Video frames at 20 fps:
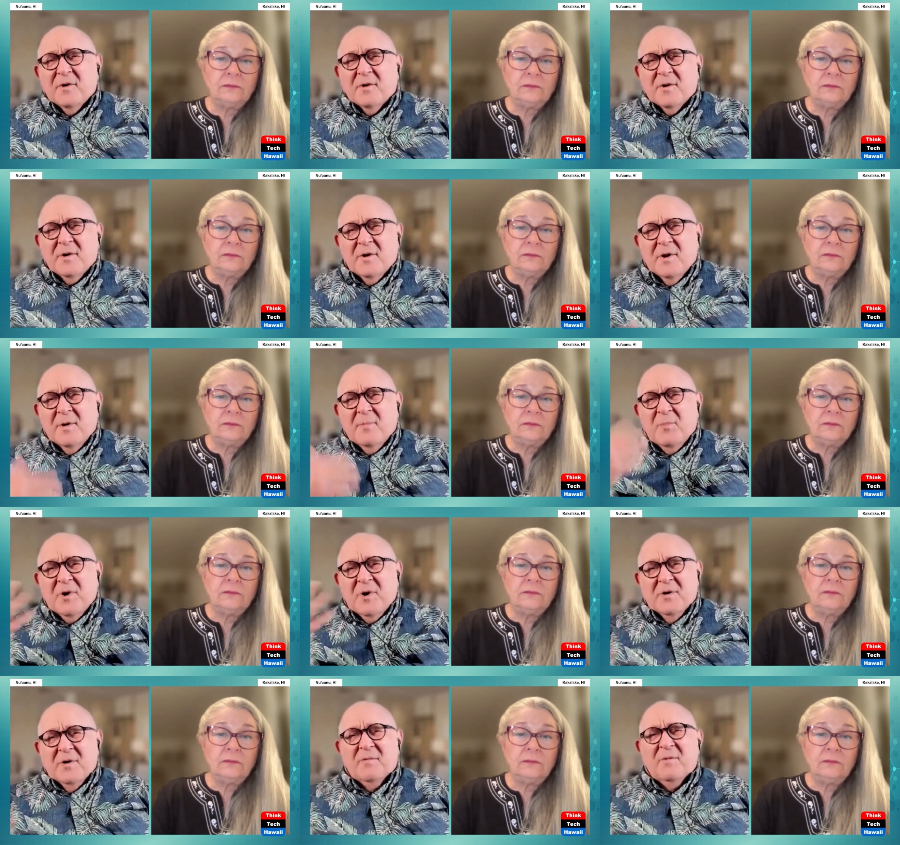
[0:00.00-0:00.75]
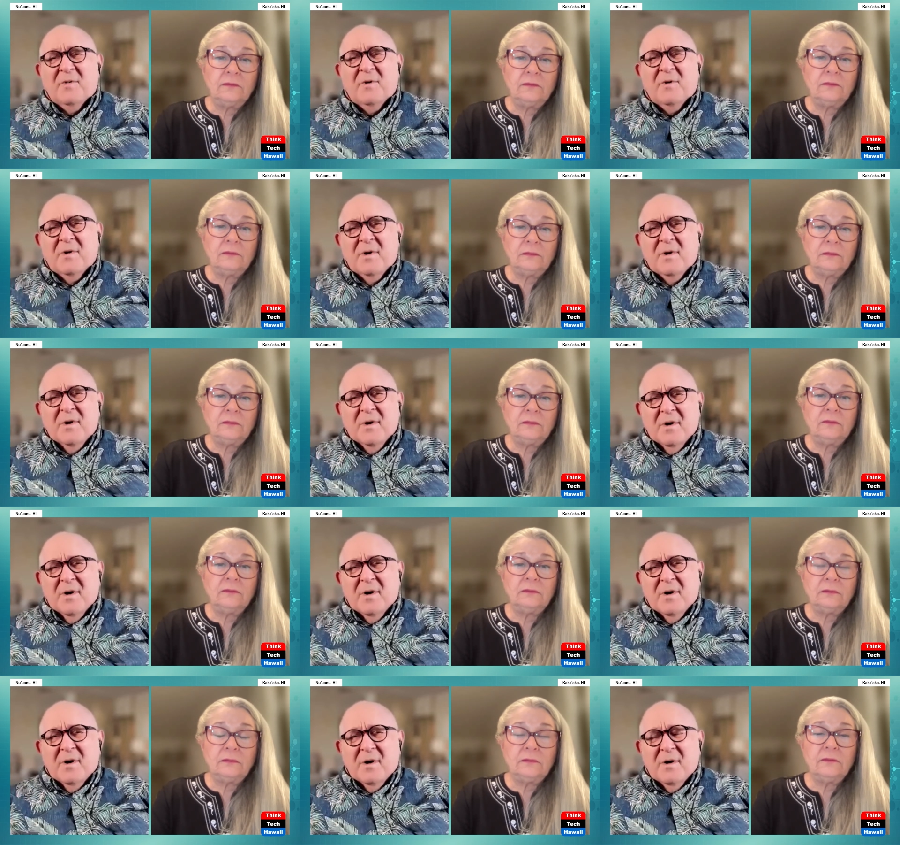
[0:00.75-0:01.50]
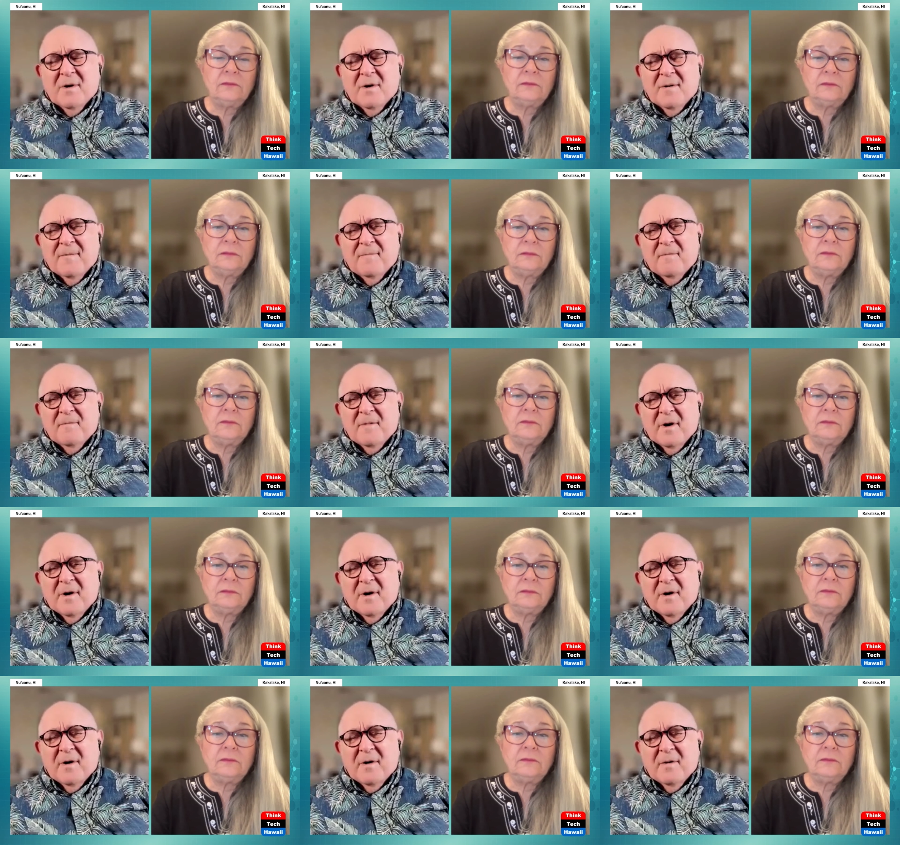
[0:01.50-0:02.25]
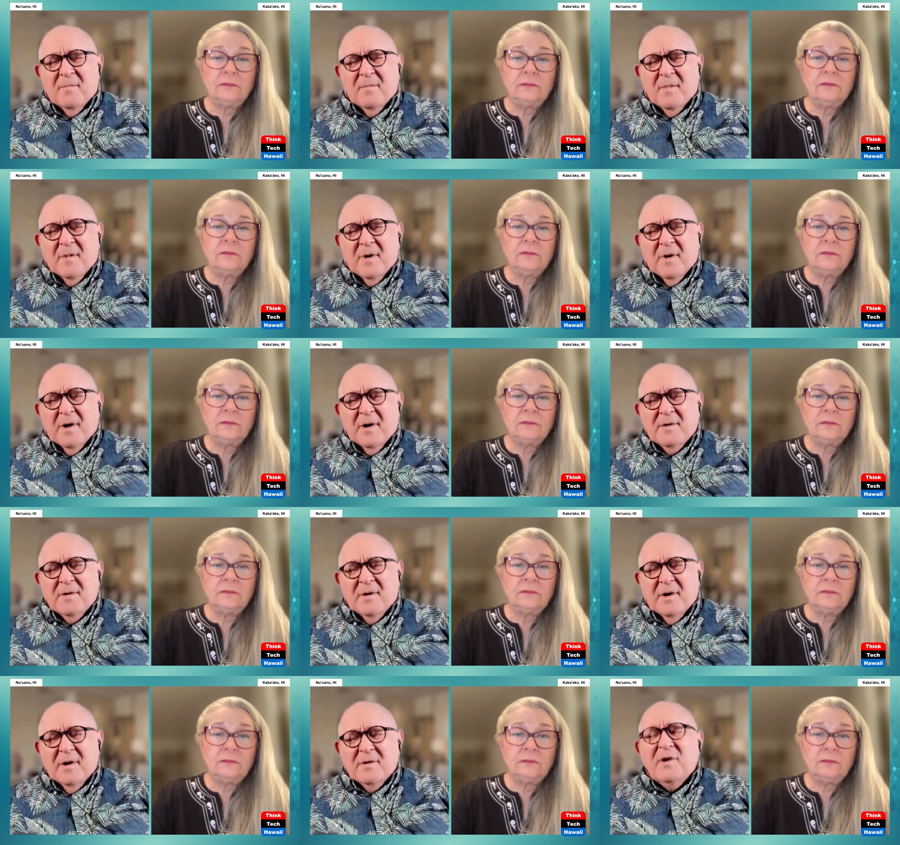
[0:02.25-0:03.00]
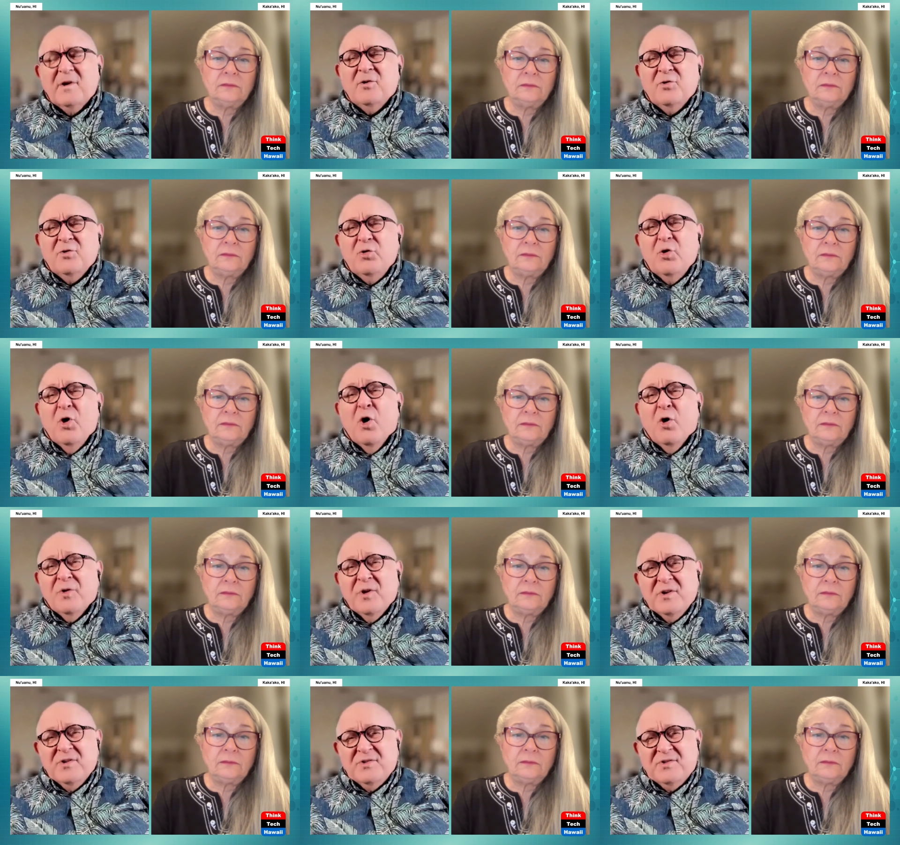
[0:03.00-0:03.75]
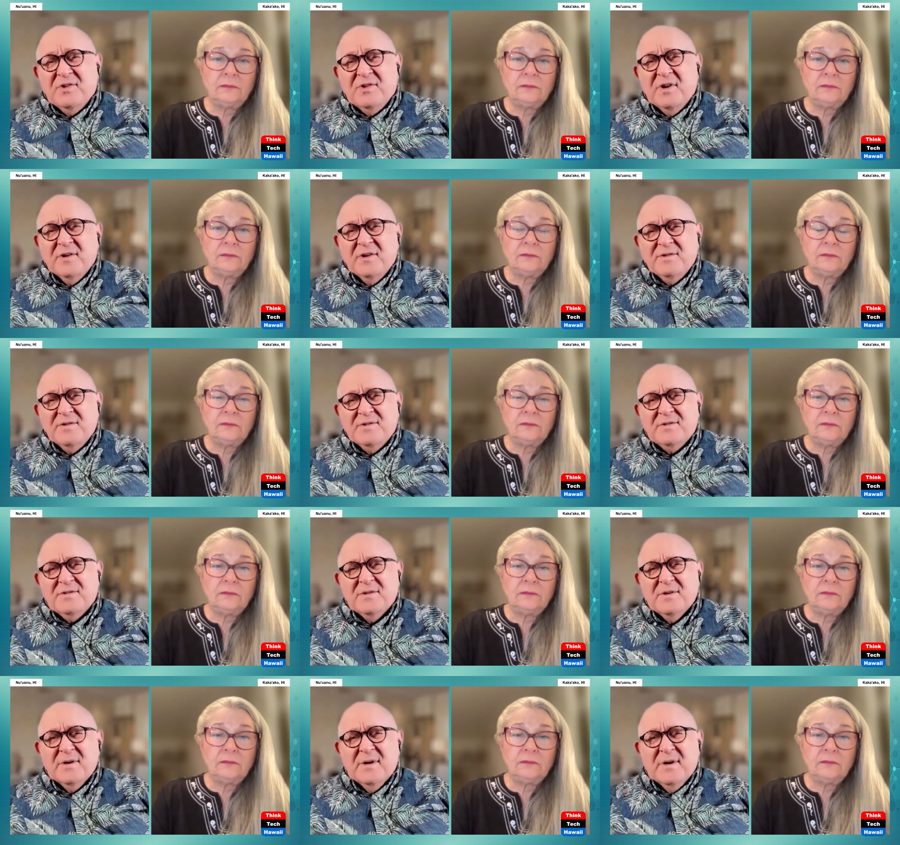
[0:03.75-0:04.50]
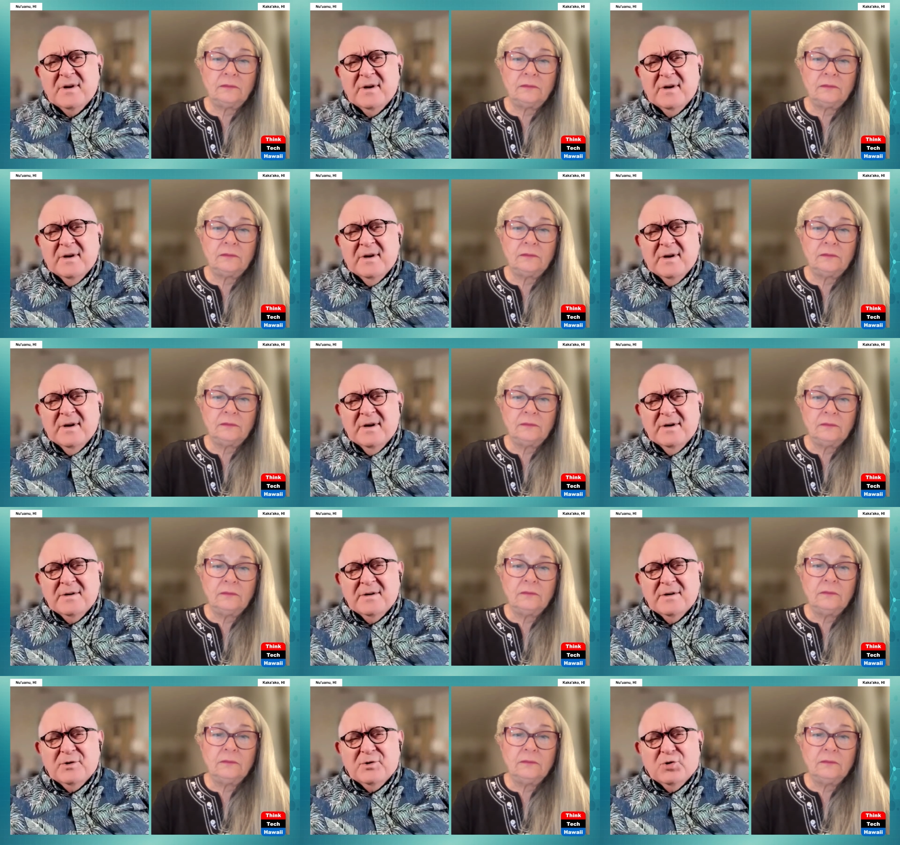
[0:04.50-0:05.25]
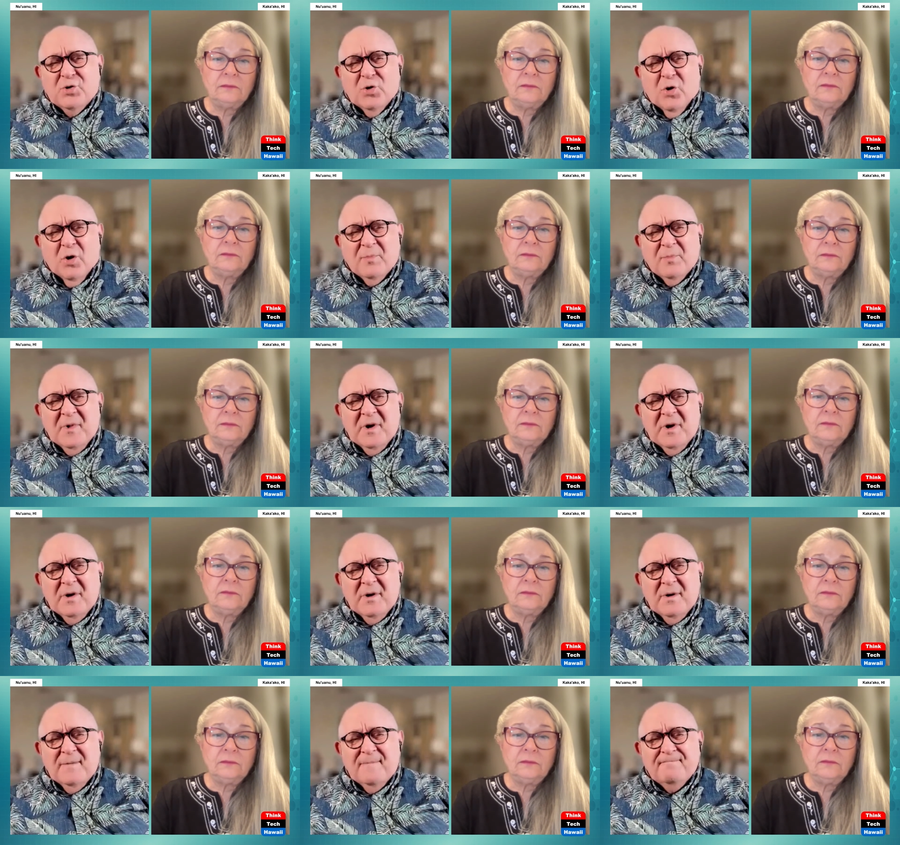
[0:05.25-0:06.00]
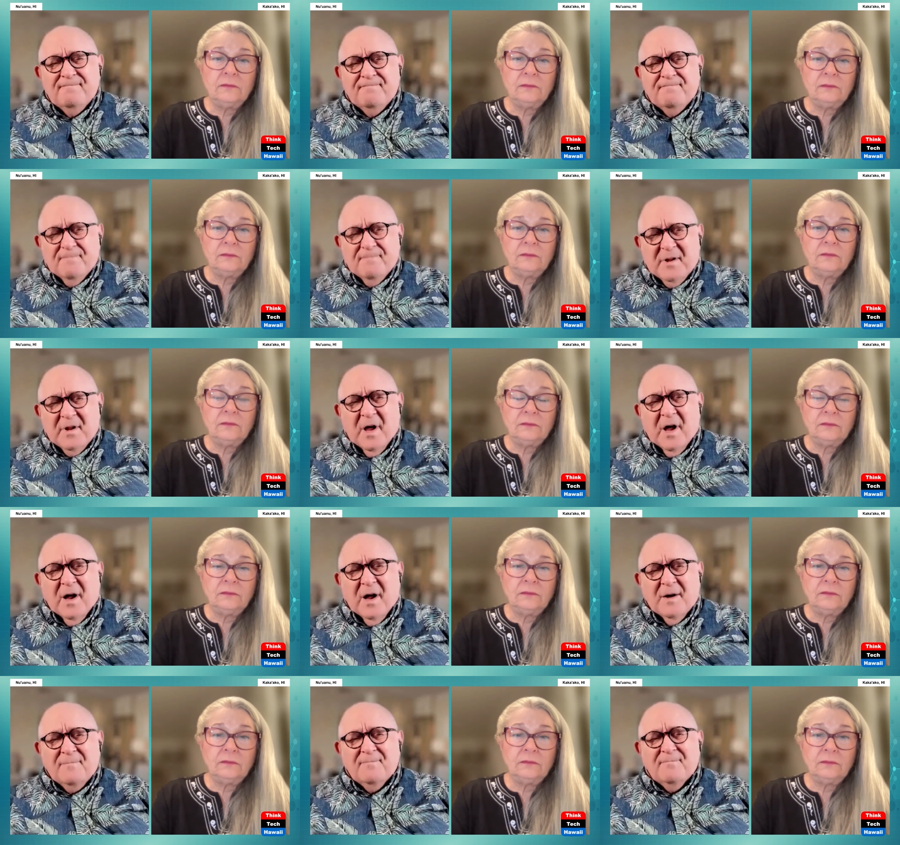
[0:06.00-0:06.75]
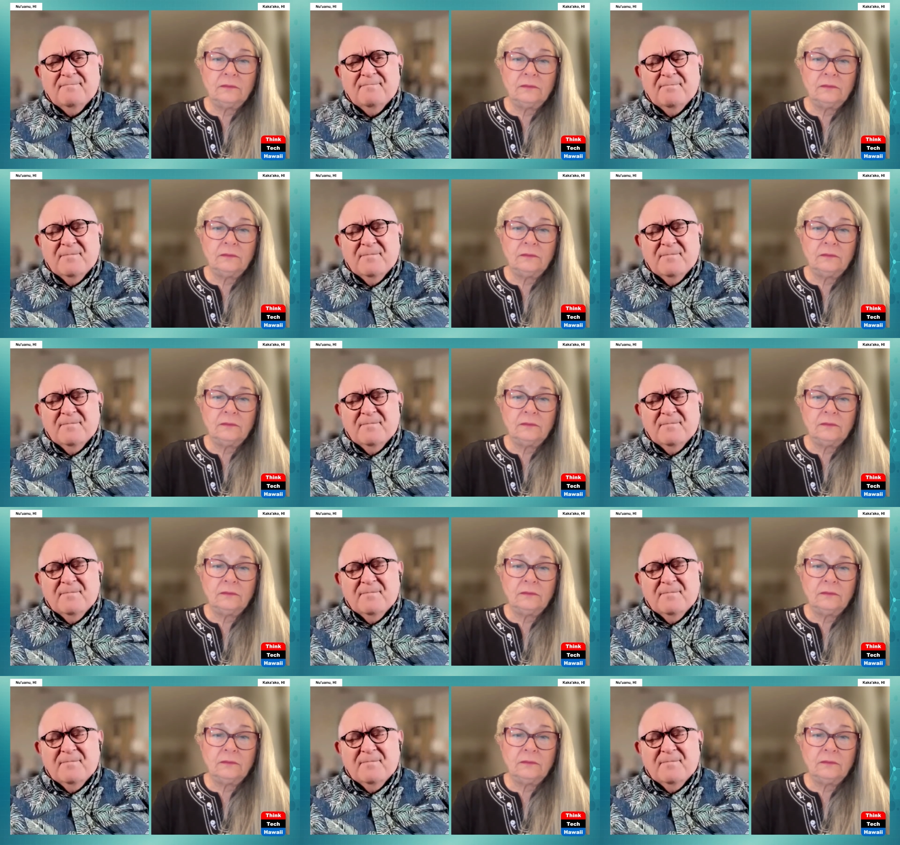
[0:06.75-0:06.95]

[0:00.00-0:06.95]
Speaker 1: feel it in me. Um, I, I I didn't know these things, and it taught me a lot.